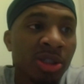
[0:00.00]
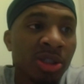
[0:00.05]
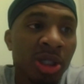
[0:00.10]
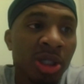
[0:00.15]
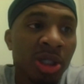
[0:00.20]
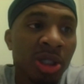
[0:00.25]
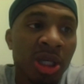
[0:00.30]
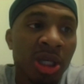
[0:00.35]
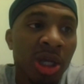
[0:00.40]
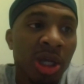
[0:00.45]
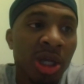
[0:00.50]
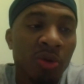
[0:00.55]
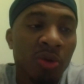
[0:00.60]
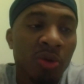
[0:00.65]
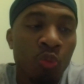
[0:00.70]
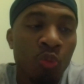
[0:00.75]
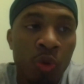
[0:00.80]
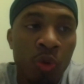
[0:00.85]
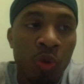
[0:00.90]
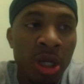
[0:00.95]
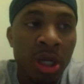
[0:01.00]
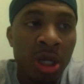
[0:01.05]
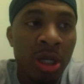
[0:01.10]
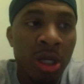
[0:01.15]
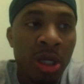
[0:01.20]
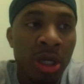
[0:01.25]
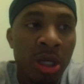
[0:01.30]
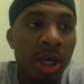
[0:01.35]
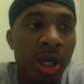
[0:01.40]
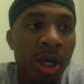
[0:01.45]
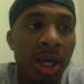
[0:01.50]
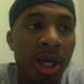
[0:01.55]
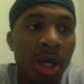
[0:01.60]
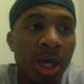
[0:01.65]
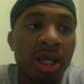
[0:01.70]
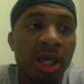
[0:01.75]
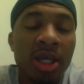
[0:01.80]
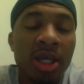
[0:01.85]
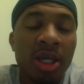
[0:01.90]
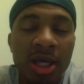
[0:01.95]
He did weed.
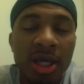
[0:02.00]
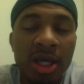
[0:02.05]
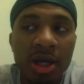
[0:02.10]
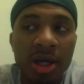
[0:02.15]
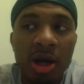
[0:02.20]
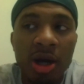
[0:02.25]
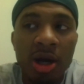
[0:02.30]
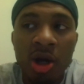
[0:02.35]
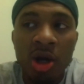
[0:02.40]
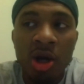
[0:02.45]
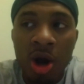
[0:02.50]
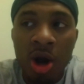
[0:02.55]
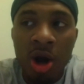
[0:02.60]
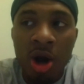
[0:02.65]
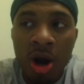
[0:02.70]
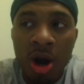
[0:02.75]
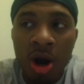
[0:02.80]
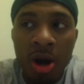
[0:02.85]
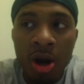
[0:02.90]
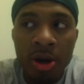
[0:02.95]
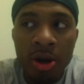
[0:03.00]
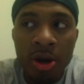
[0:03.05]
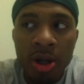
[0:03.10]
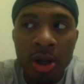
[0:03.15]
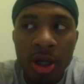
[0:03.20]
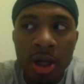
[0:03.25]
He hit a car.